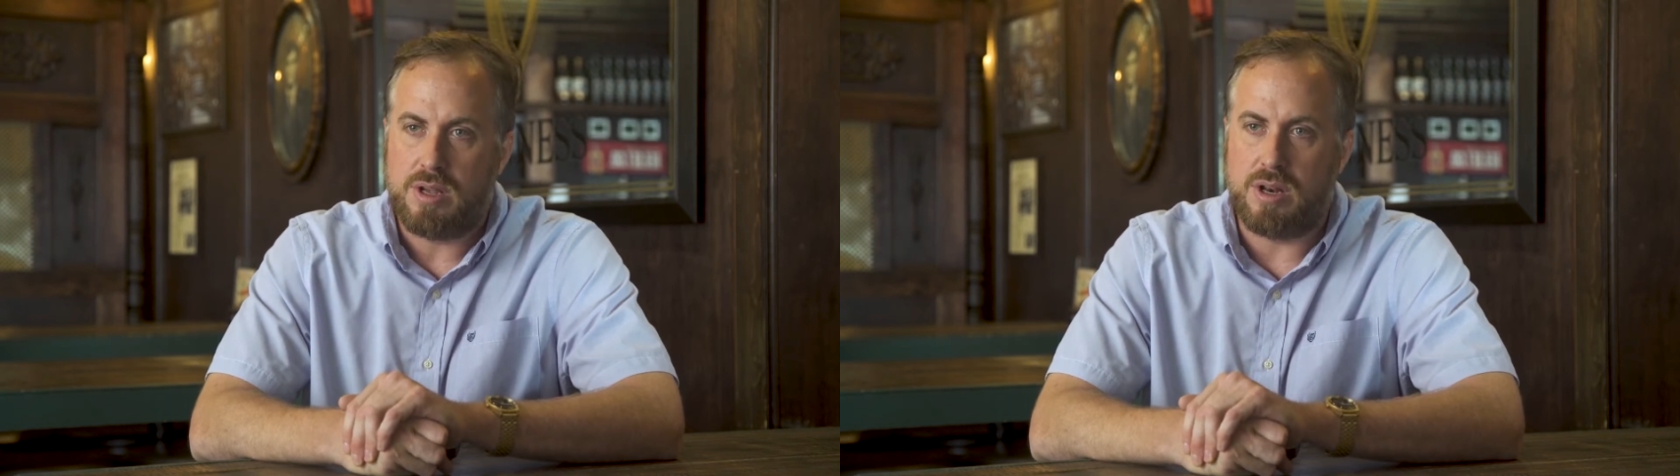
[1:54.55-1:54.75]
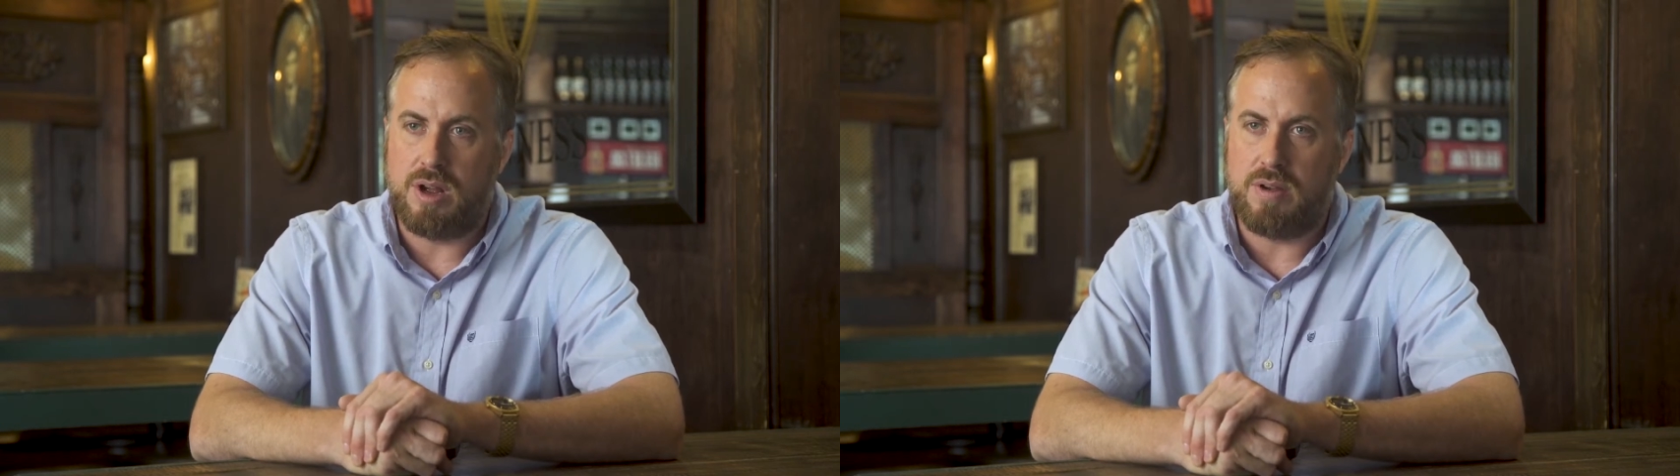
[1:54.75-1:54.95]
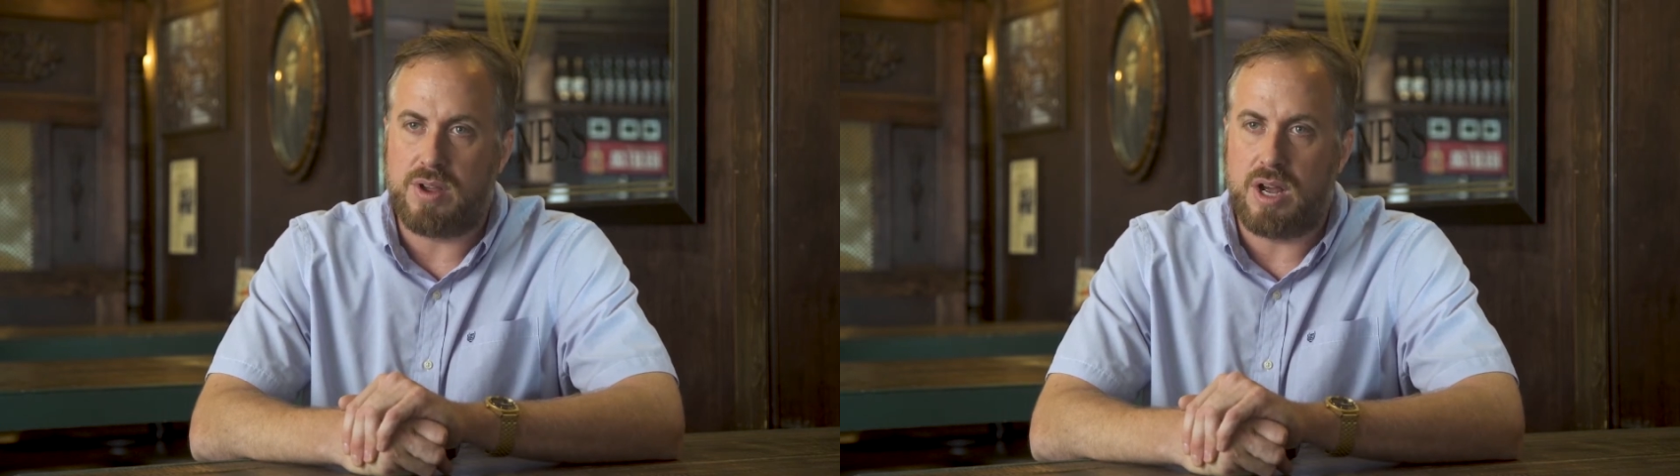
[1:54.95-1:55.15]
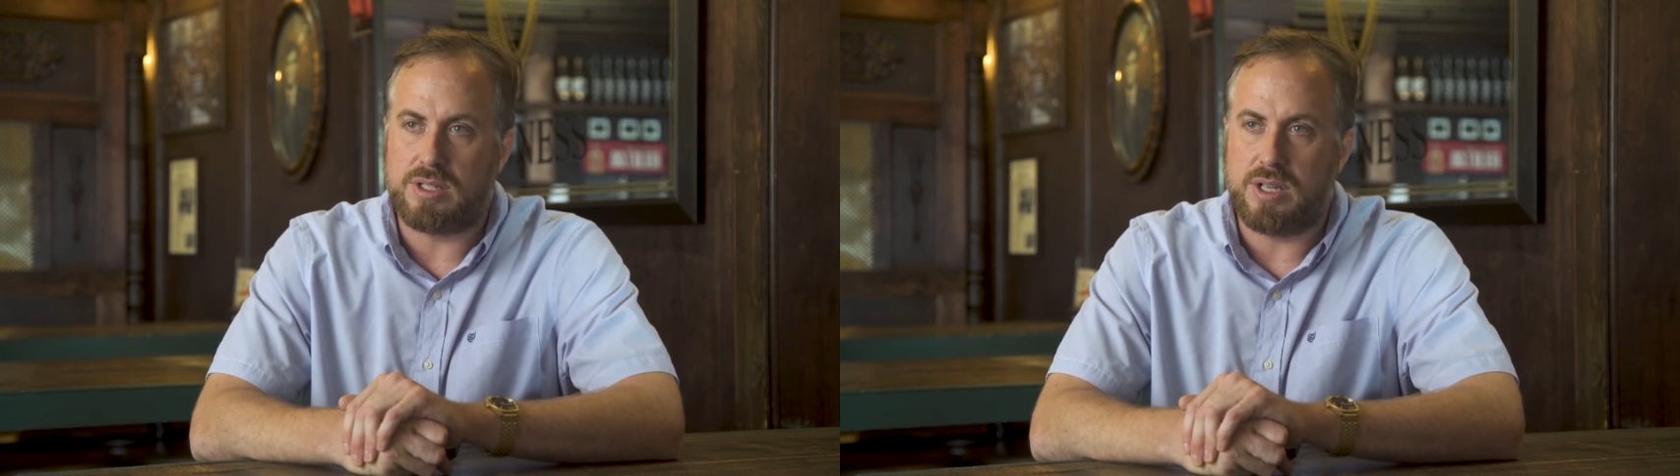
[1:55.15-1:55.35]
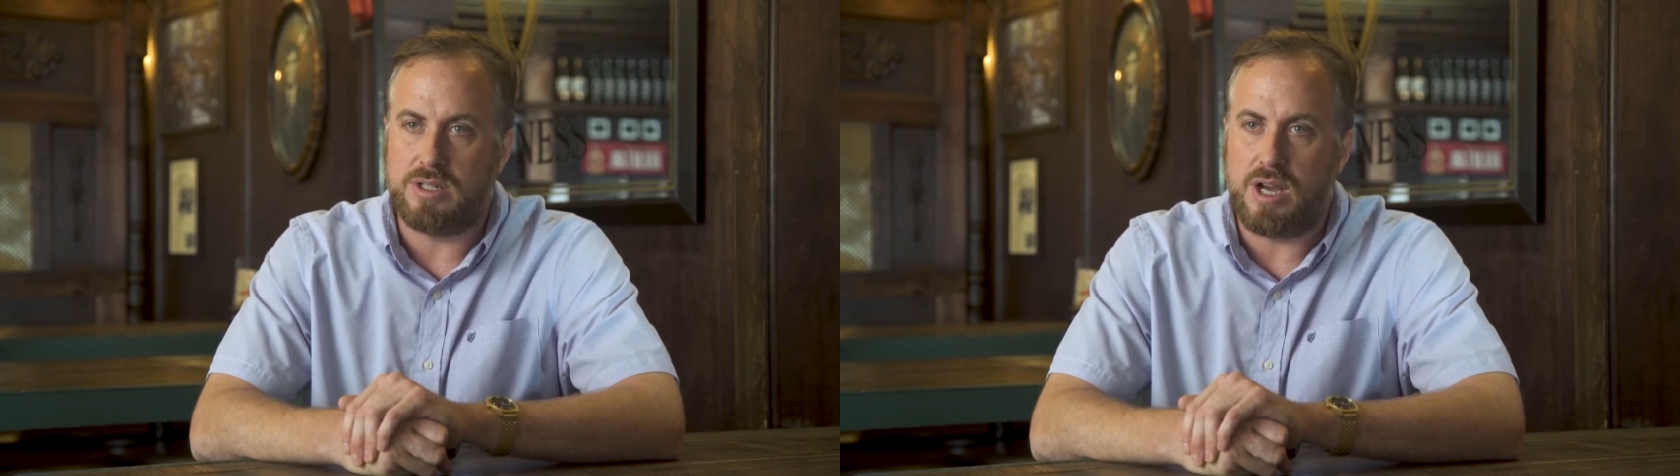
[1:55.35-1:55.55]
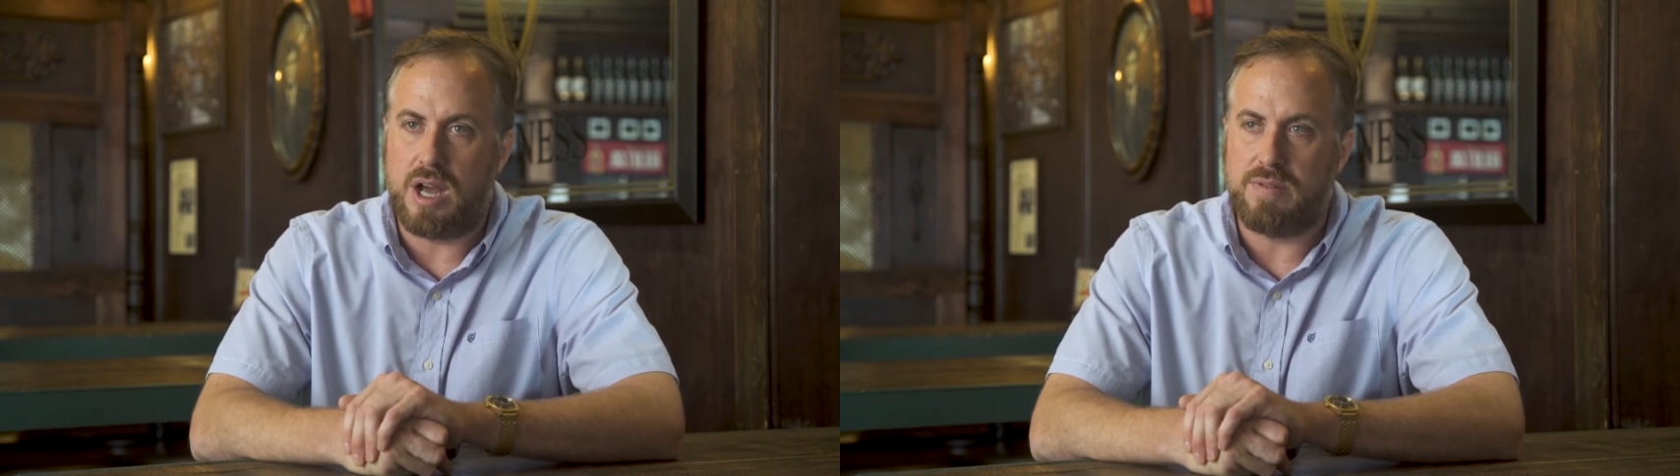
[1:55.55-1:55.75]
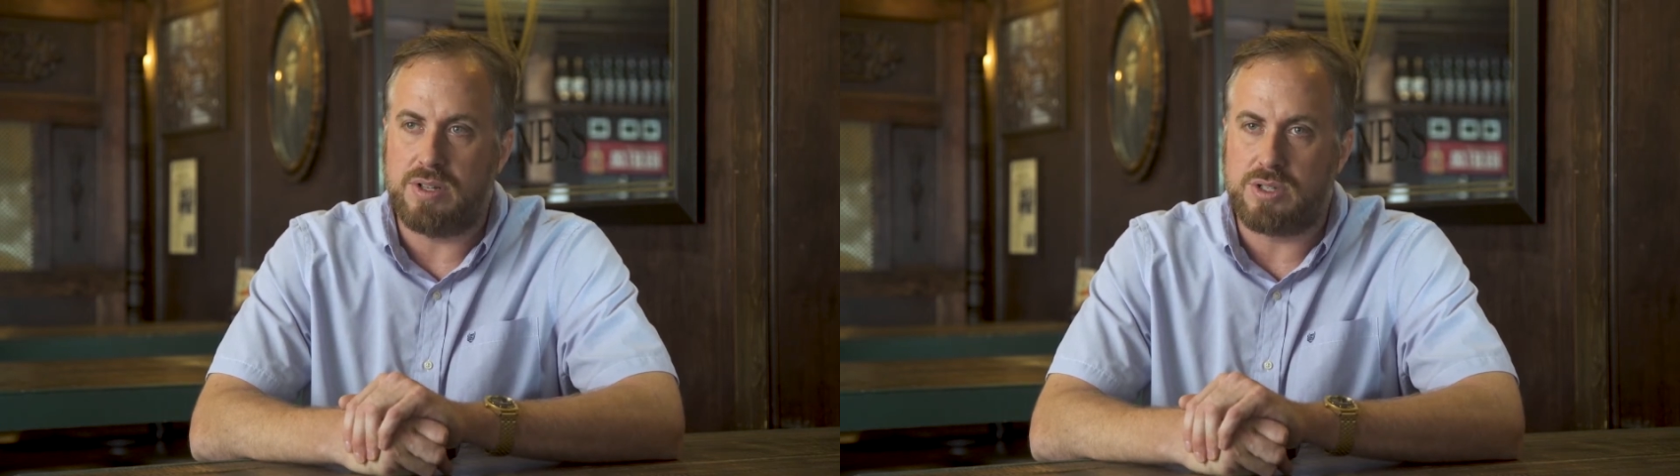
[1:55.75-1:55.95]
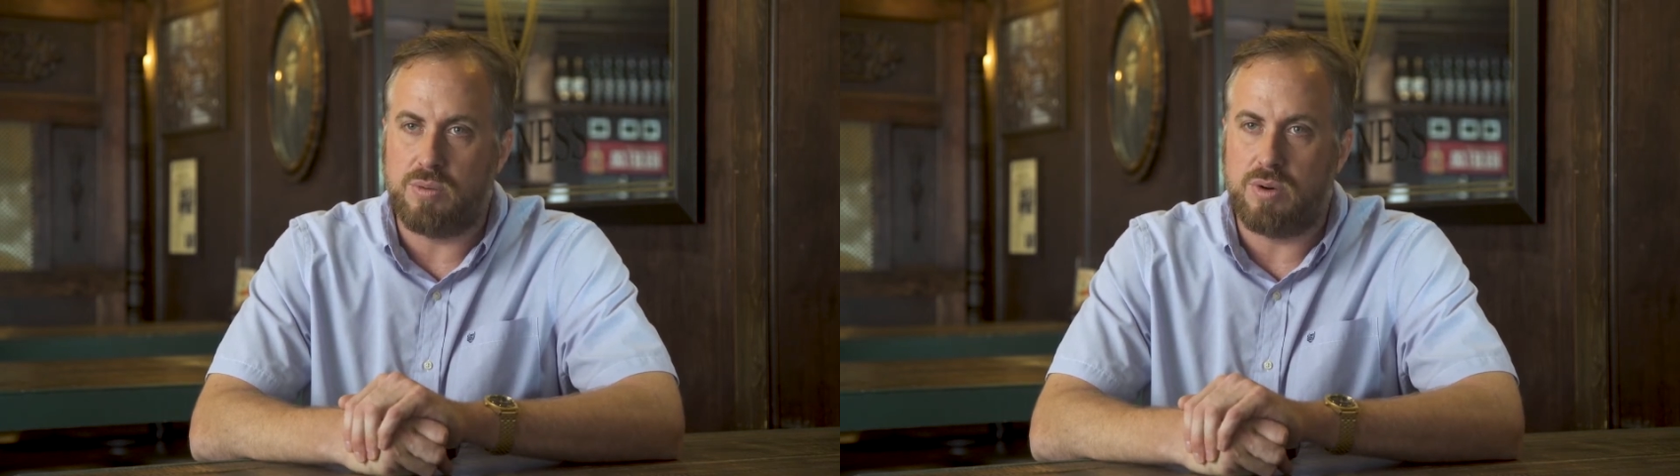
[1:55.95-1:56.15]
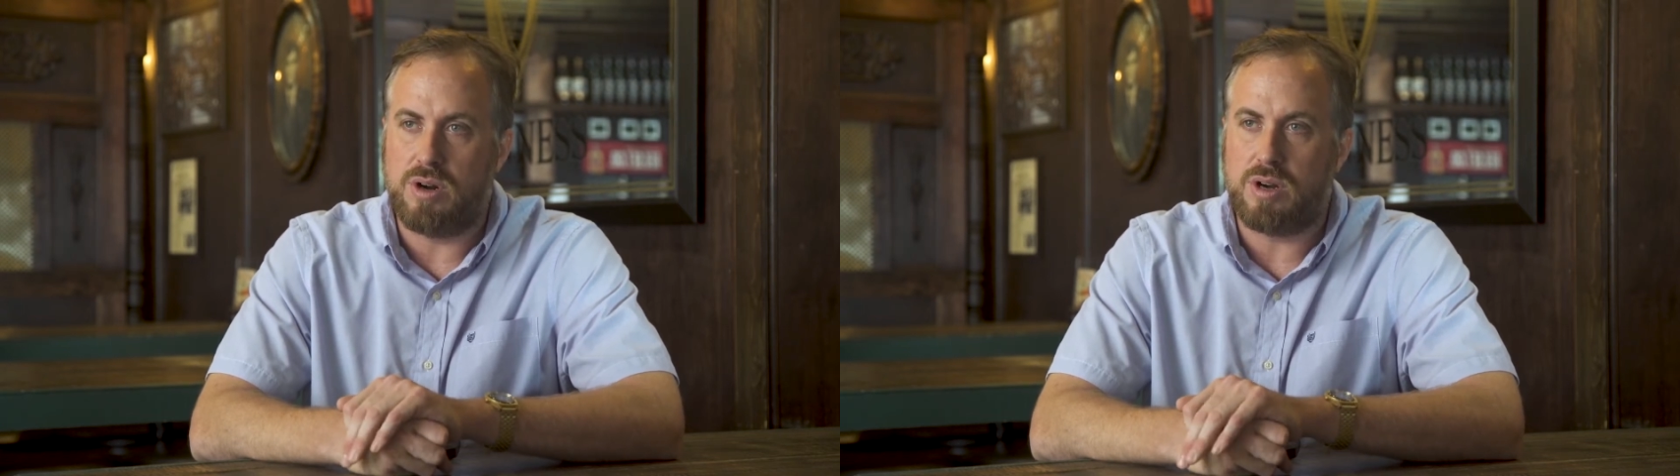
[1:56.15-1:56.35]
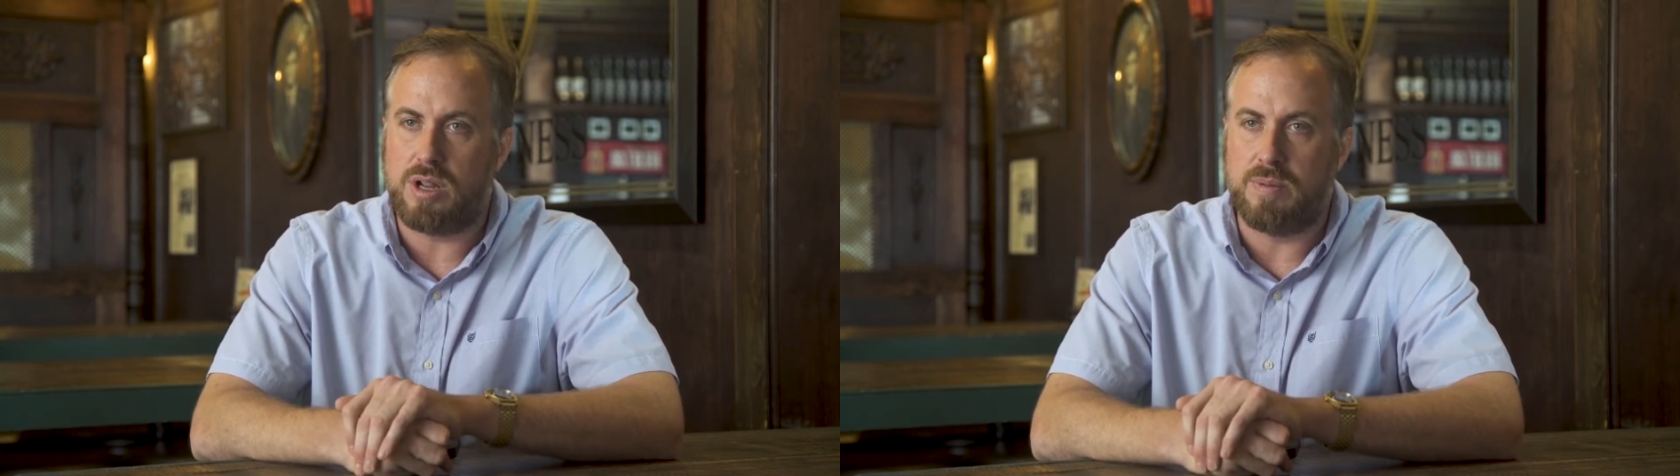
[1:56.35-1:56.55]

I've got to dive into work,